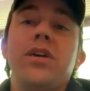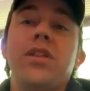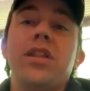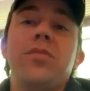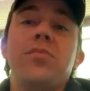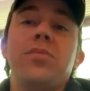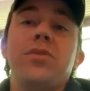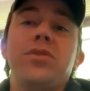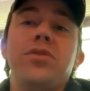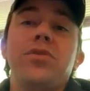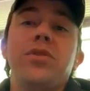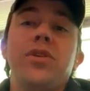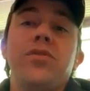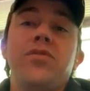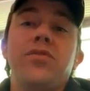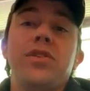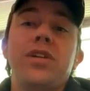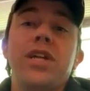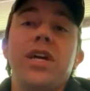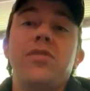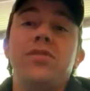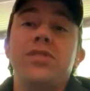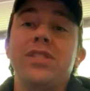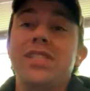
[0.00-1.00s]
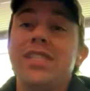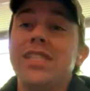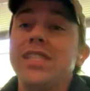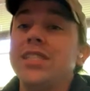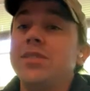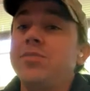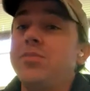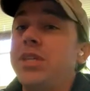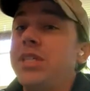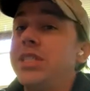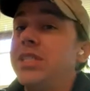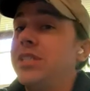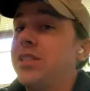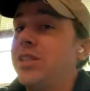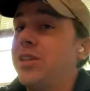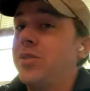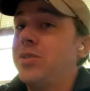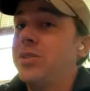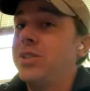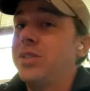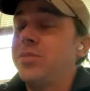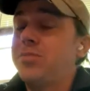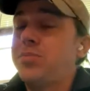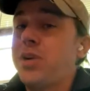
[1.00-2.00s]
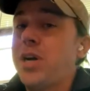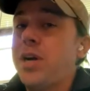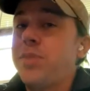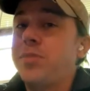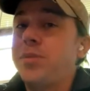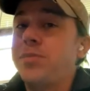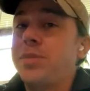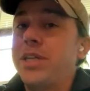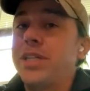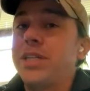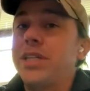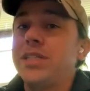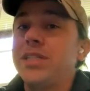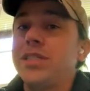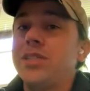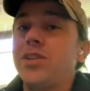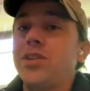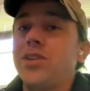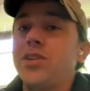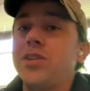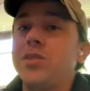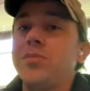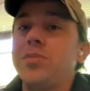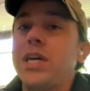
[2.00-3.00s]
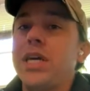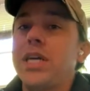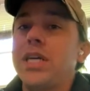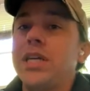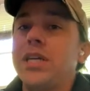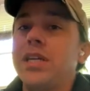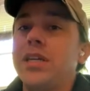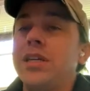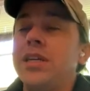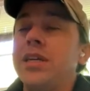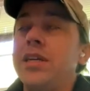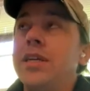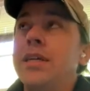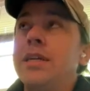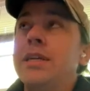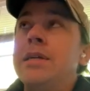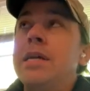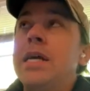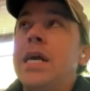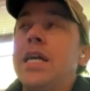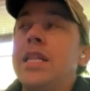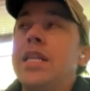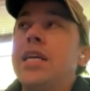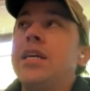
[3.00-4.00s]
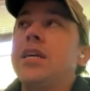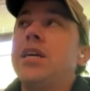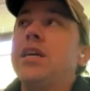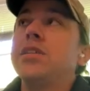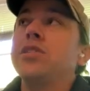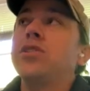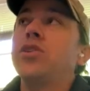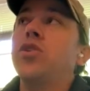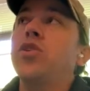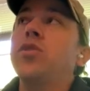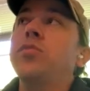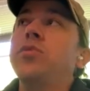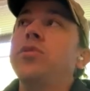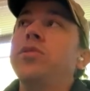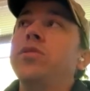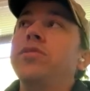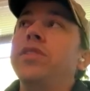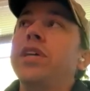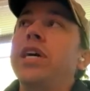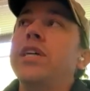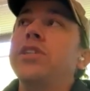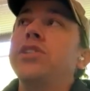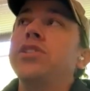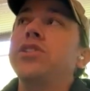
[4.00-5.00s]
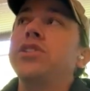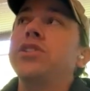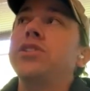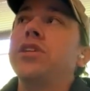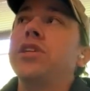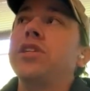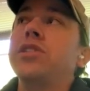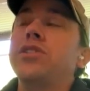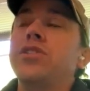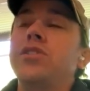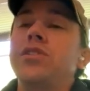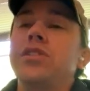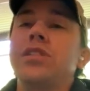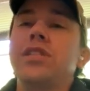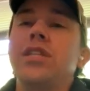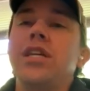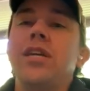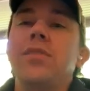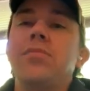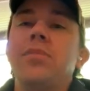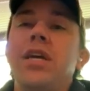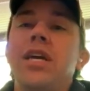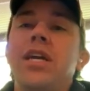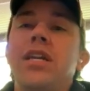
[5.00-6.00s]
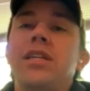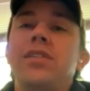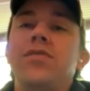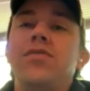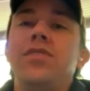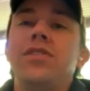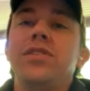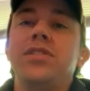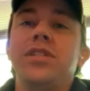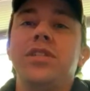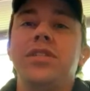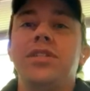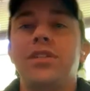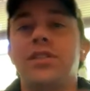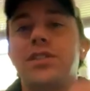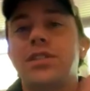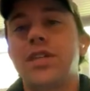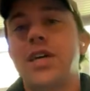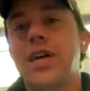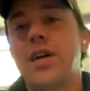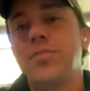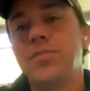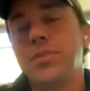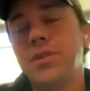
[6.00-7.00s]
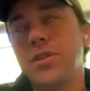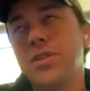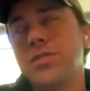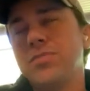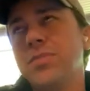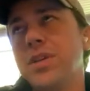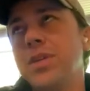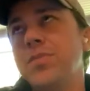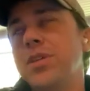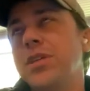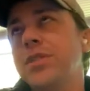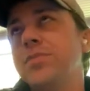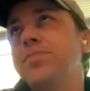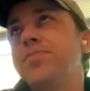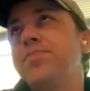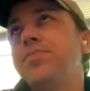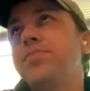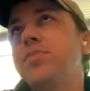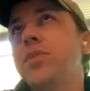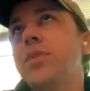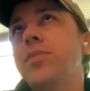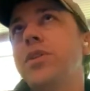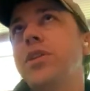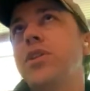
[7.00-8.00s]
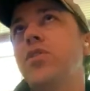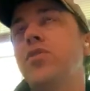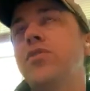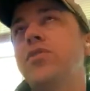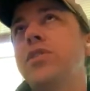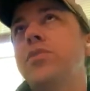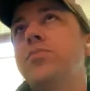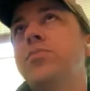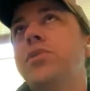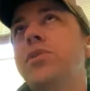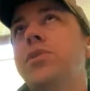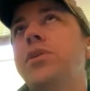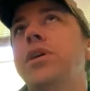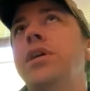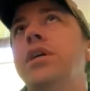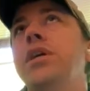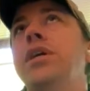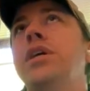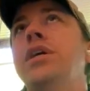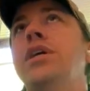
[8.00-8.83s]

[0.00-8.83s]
Now they've been doing it for now six months though is the problem. Like this started back in I think October of last year. I started saying, man, it feels a little toppy, or maybe maybe November.